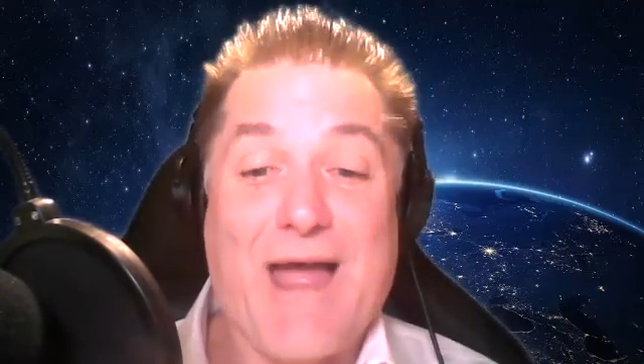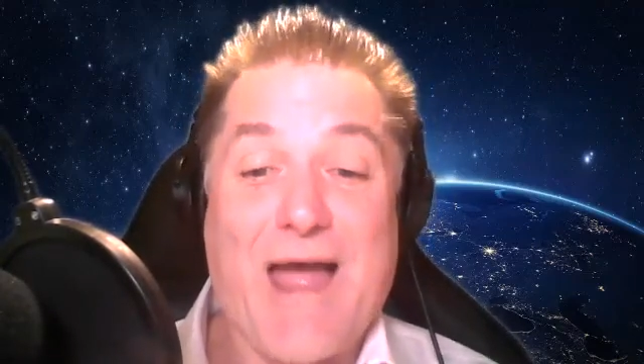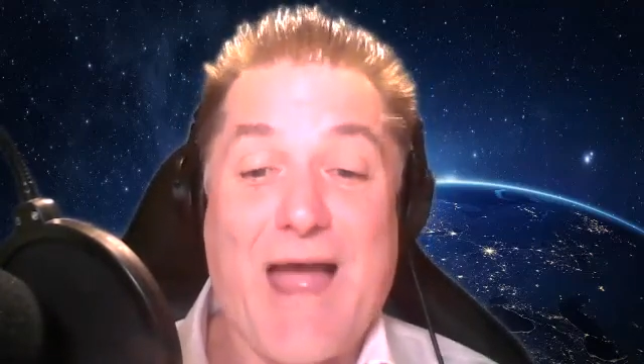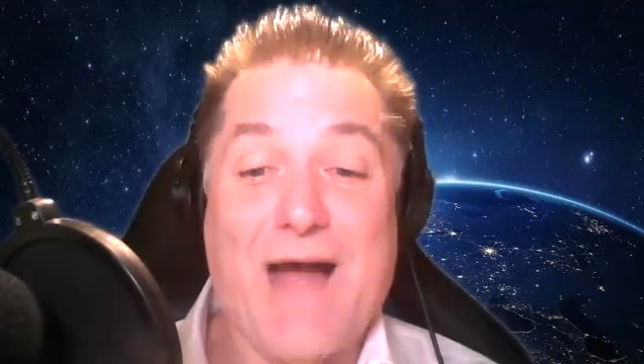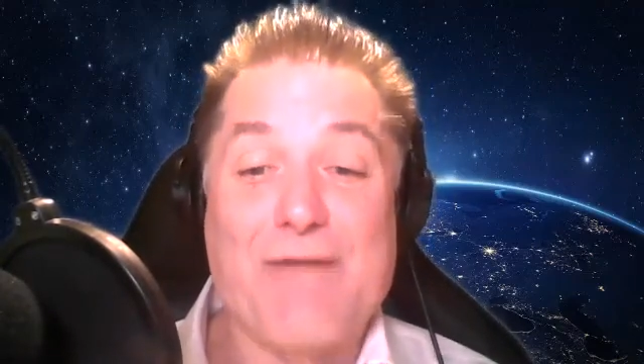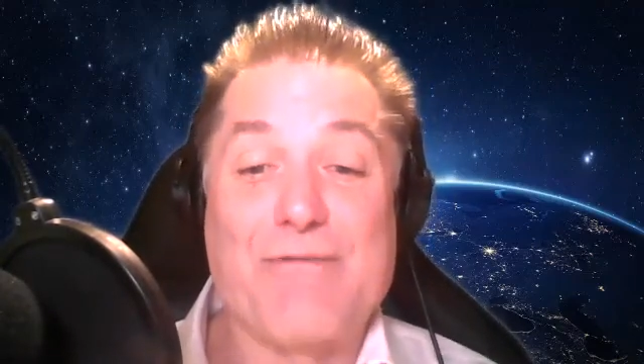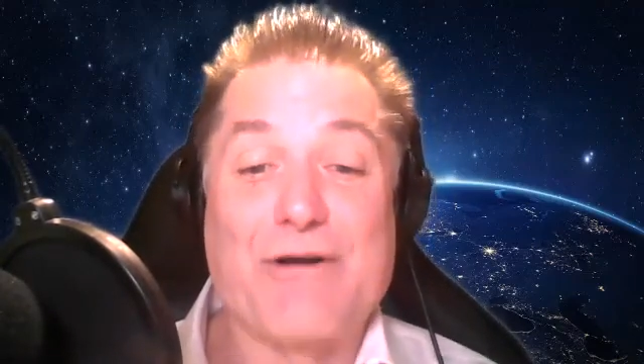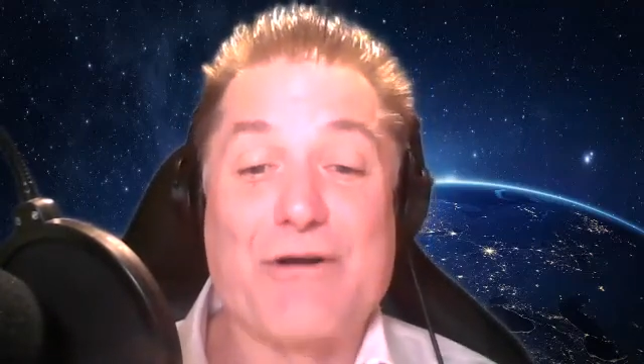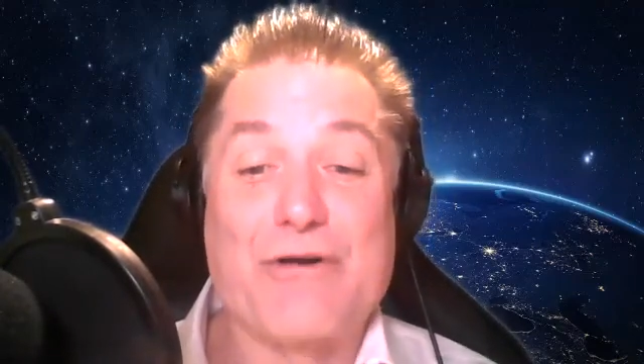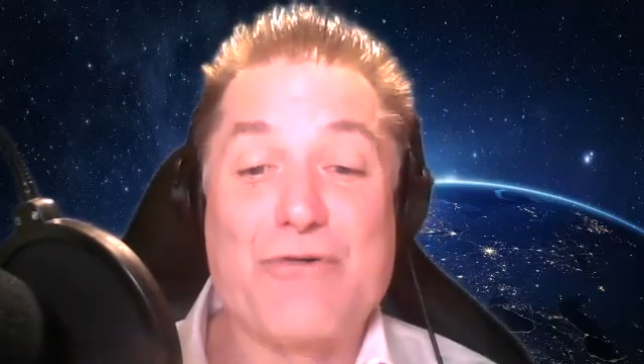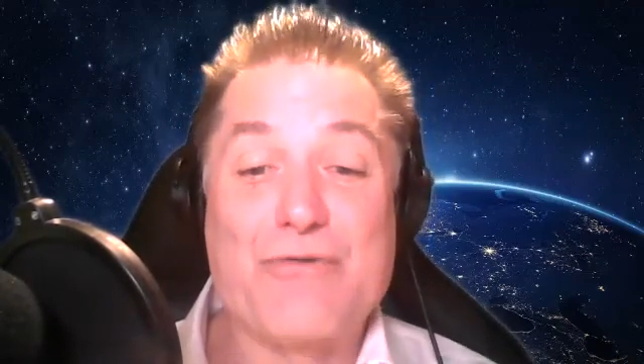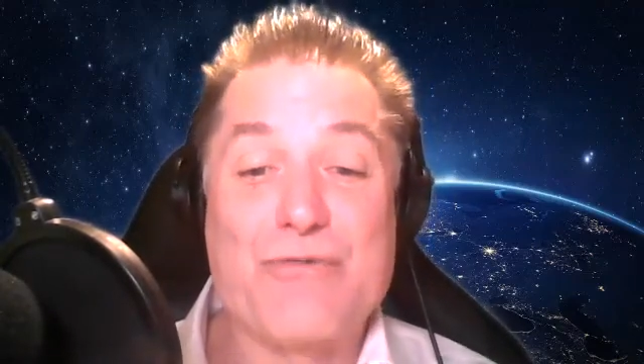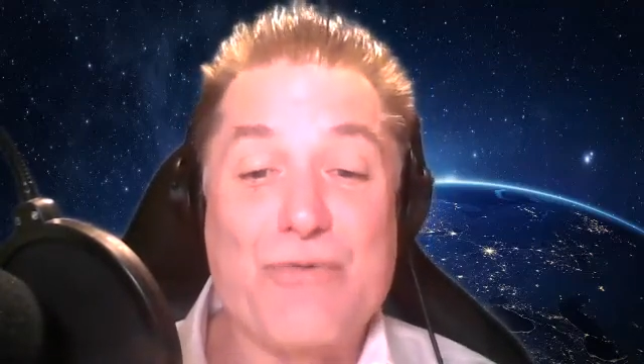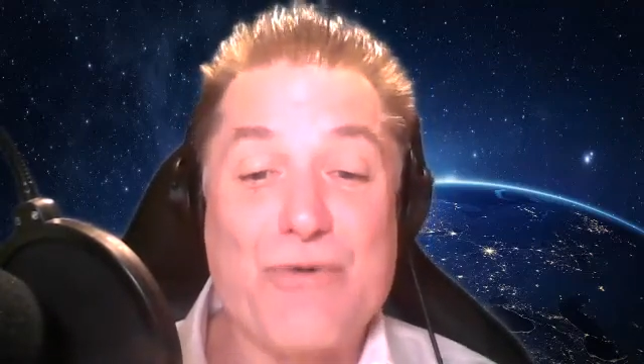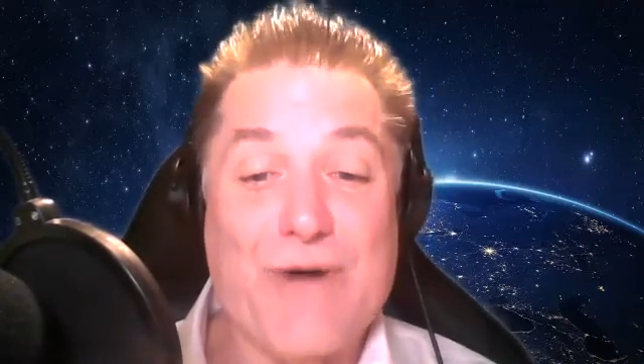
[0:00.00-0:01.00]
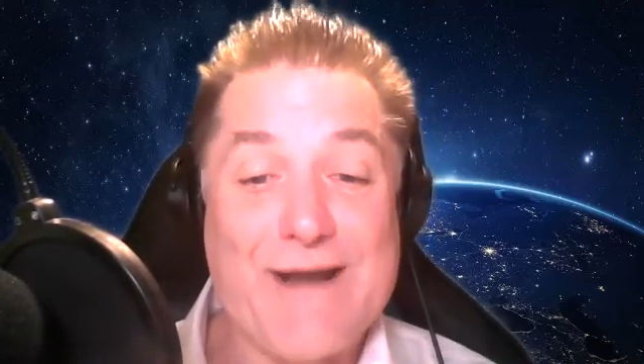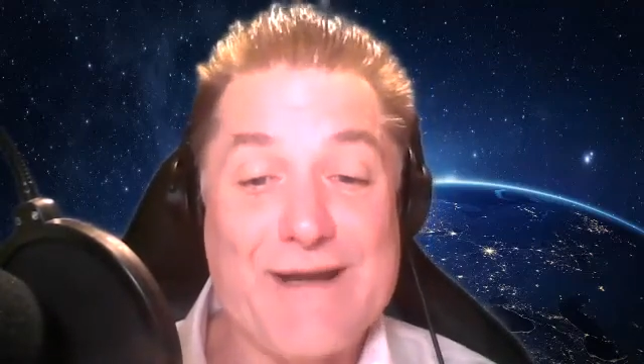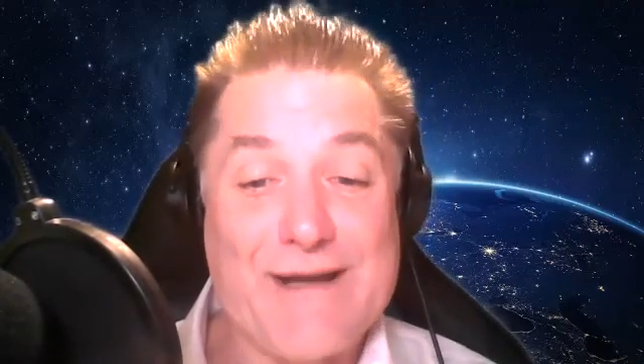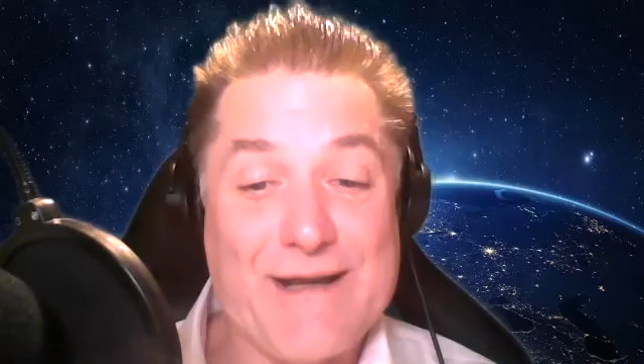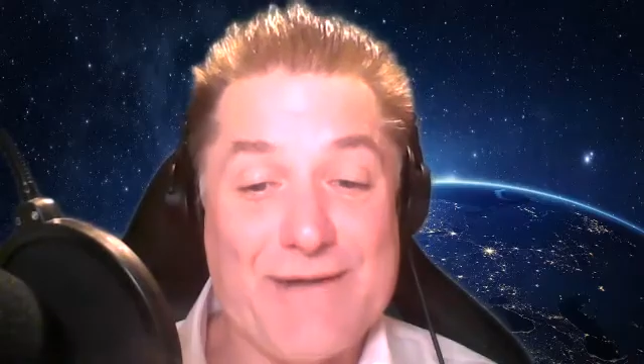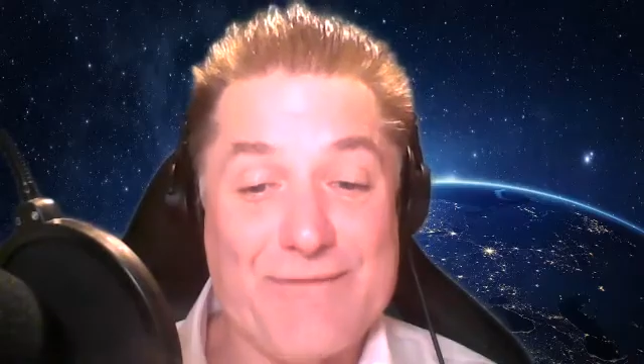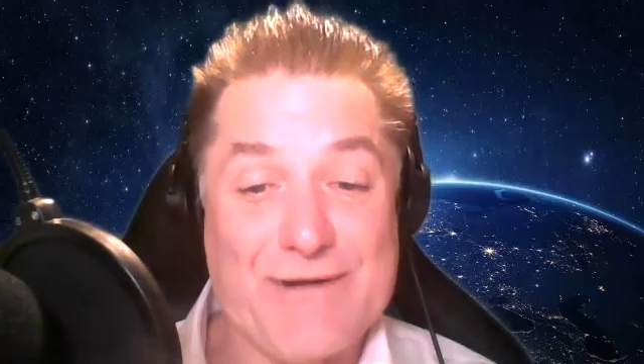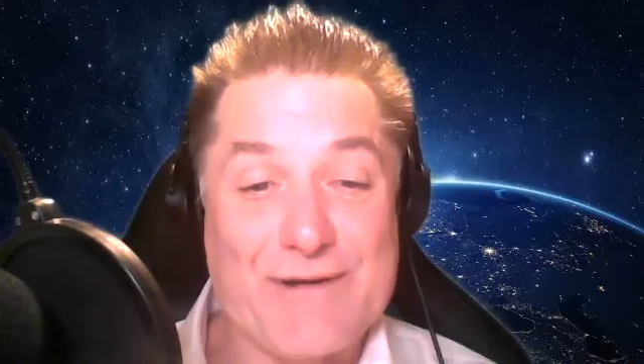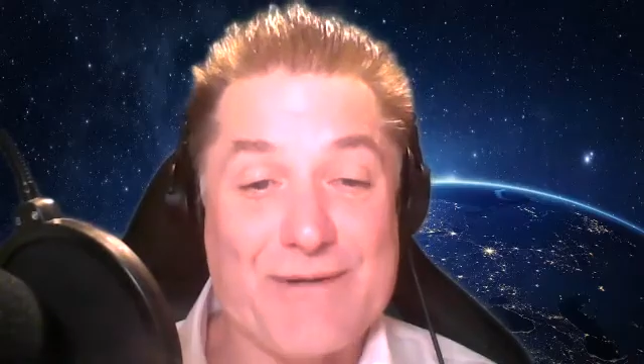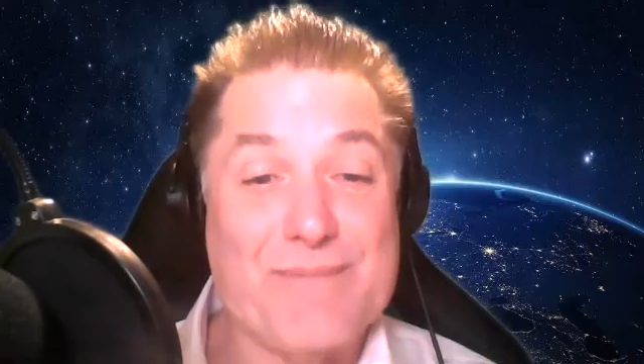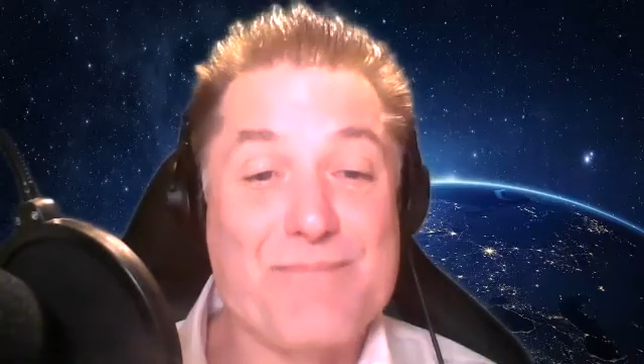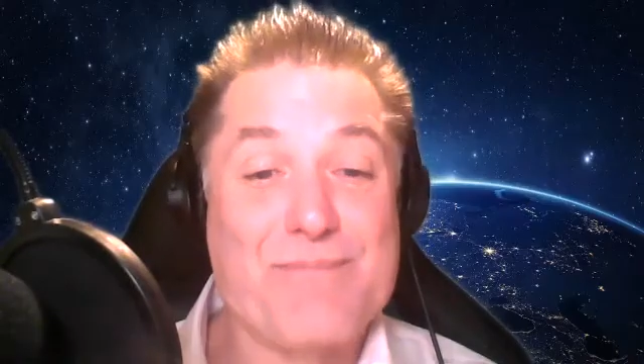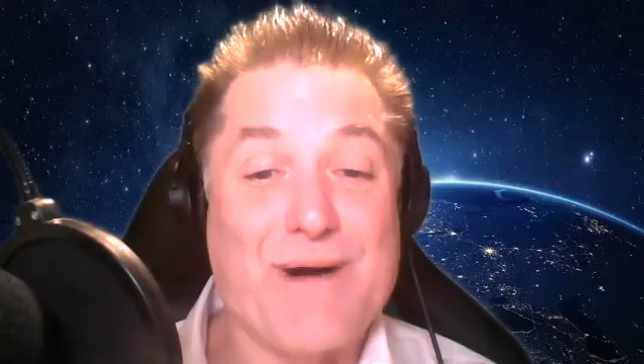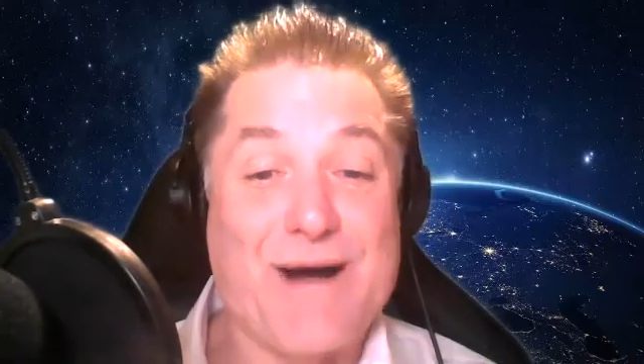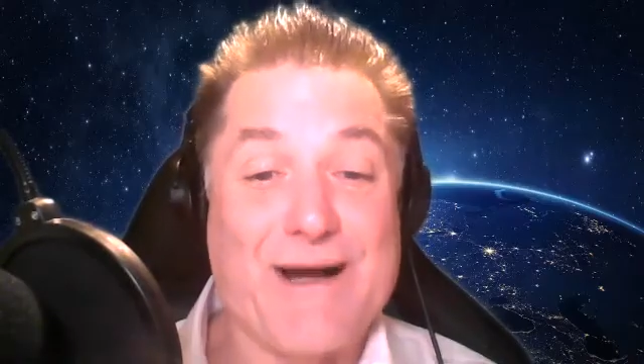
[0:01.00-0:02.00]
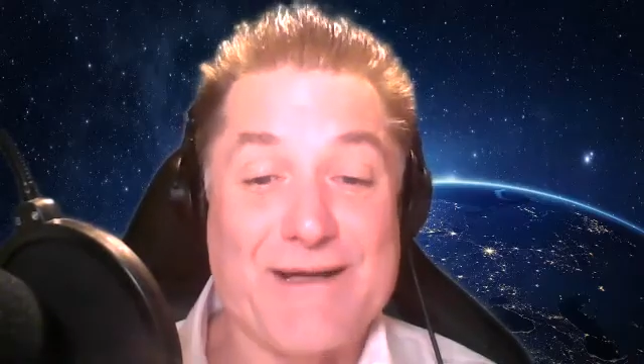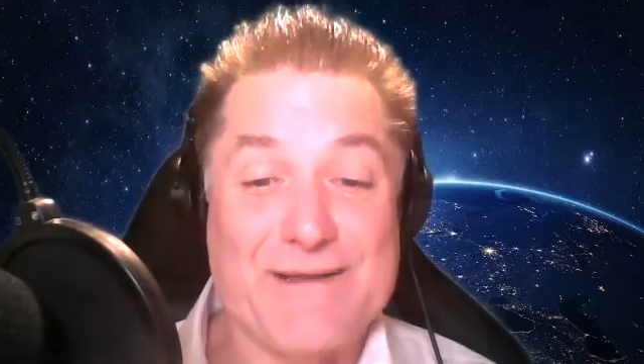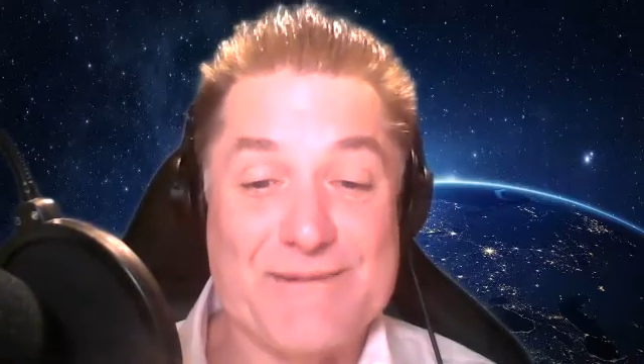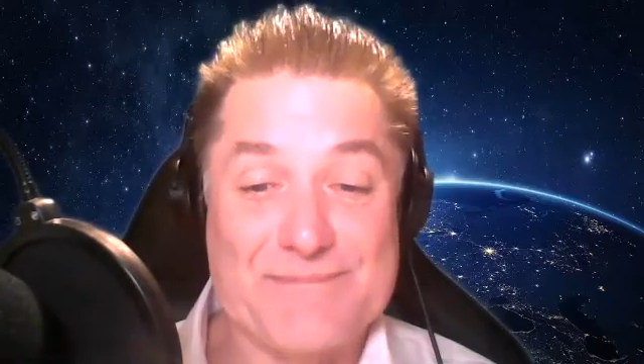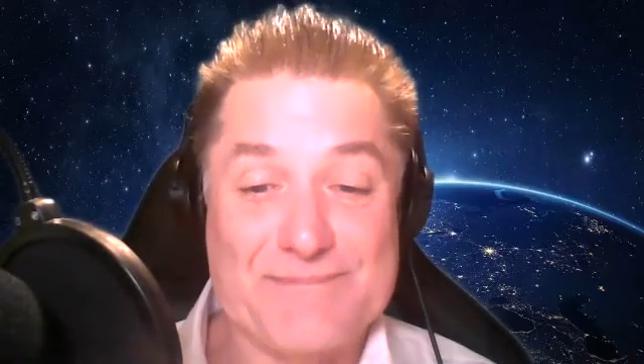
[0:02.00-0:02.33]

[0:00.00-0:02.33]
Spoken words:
Have a great evening. Bye.